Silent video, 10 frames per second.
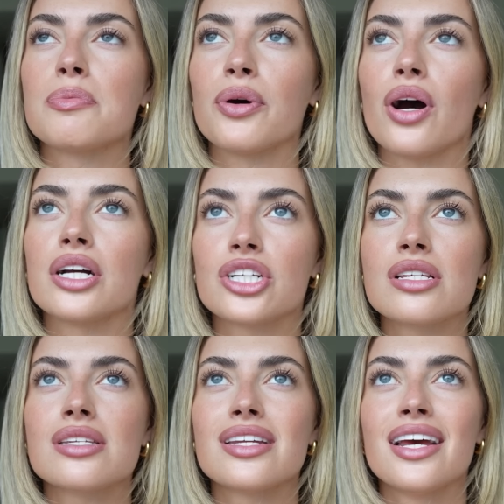but I
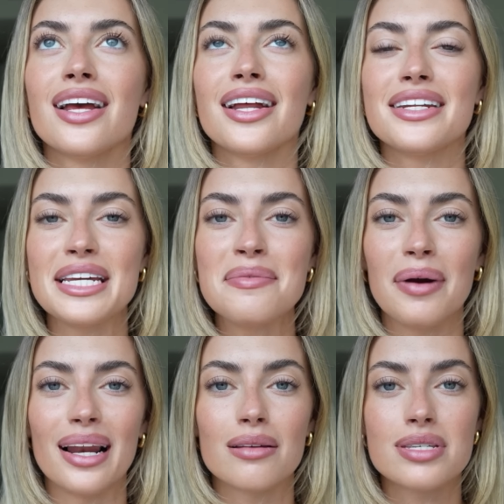just need
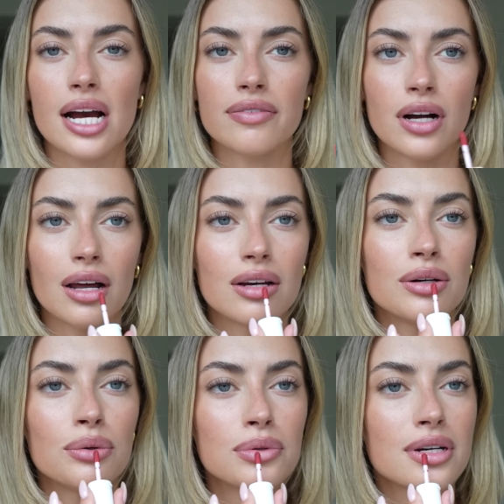my lips to have color
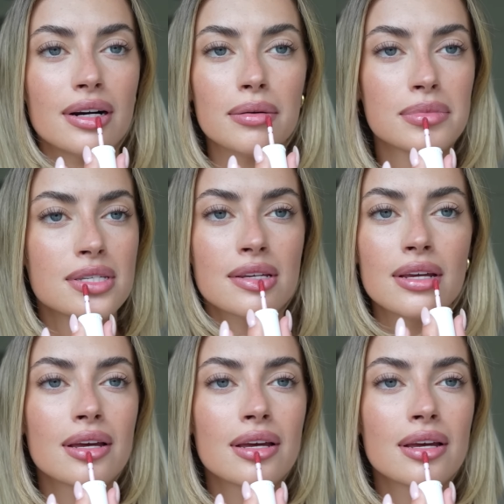at all times.